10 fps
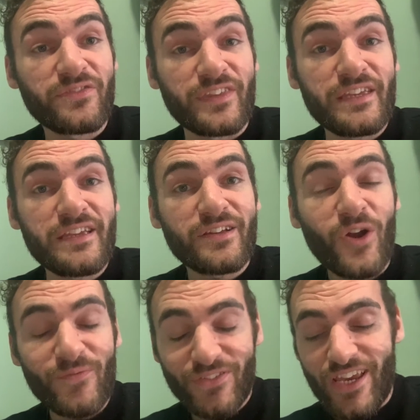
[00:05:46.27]
the
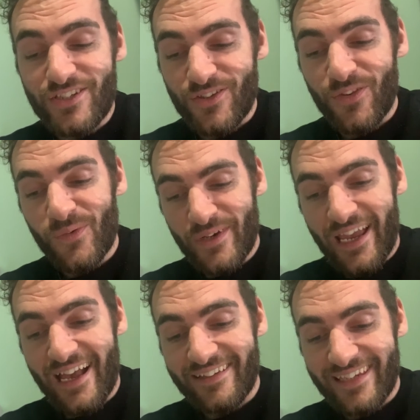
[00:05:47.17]
conversation that we
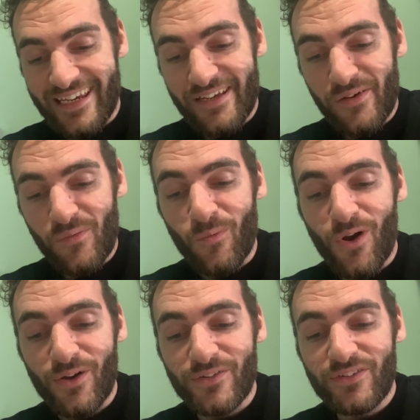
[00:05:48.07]
had here
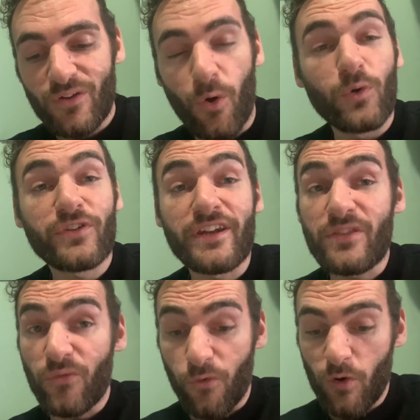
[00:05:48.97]
was all done in
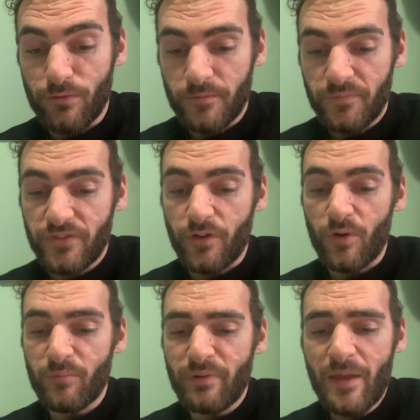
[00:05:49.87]
the formal.
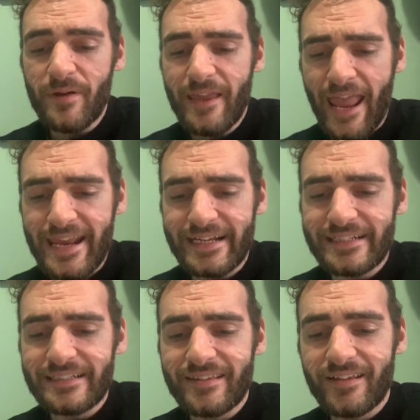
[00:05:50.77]
So ble mae eich
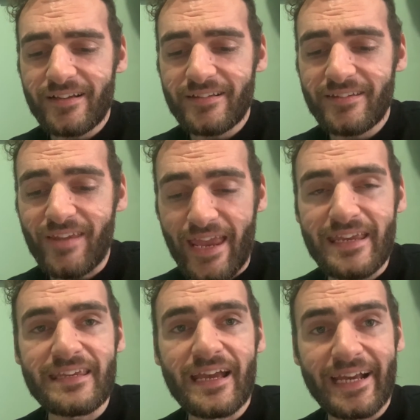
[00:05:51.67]

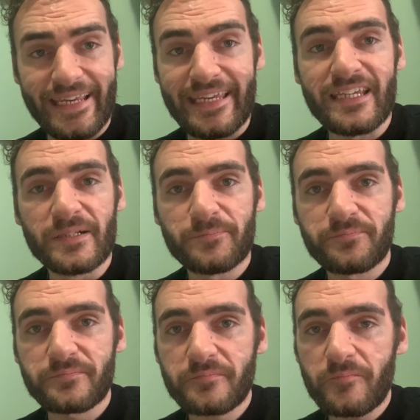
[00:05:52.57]
te chi?
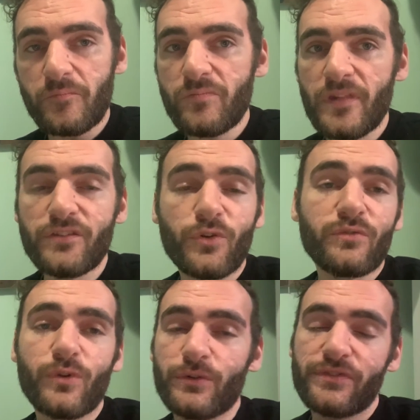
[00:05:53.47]
So of
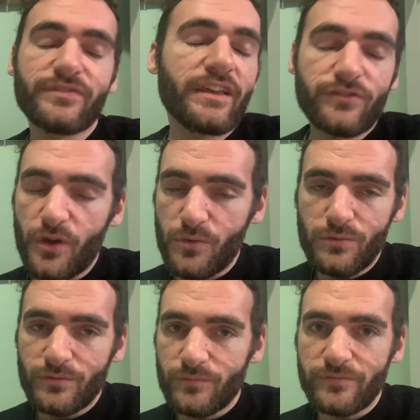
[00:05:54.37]
course there's no
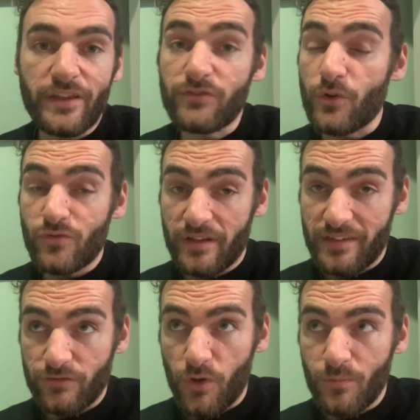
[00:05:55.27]

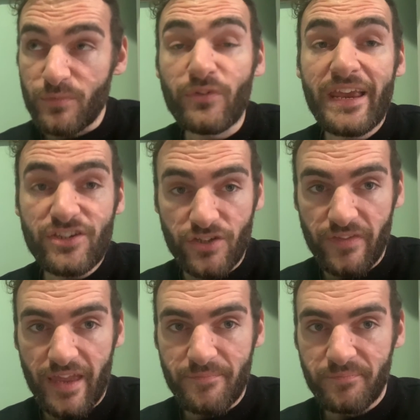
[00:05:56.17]
mutation
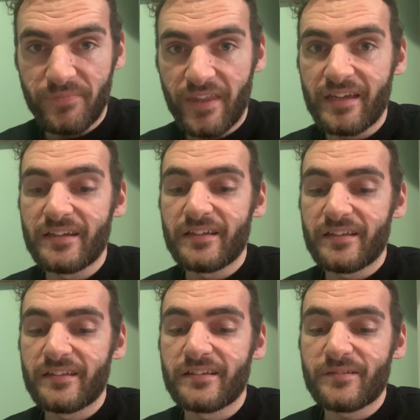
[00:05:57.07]
there
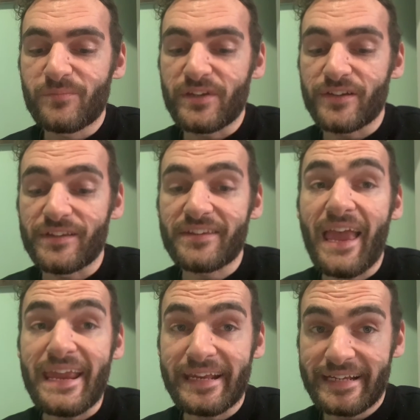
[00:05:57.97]
because it's
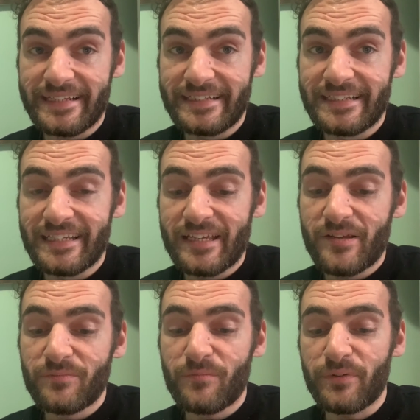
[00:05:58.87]
eich.
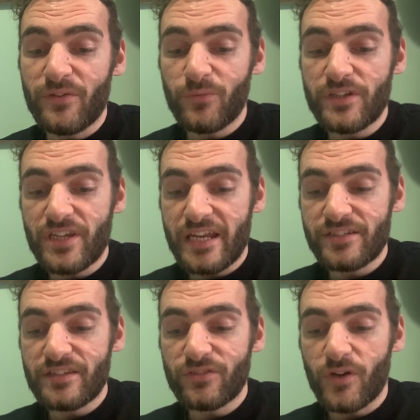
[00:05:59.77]
But if we
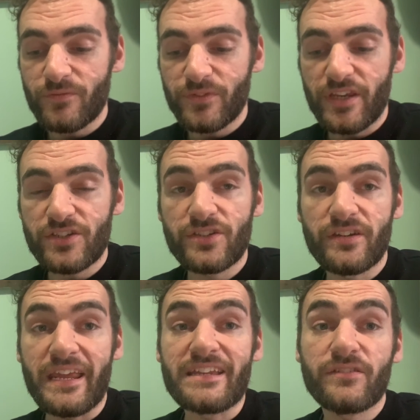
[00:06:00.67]
change this
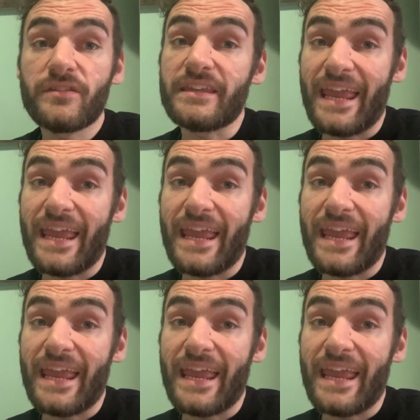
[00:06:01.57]
conversation into the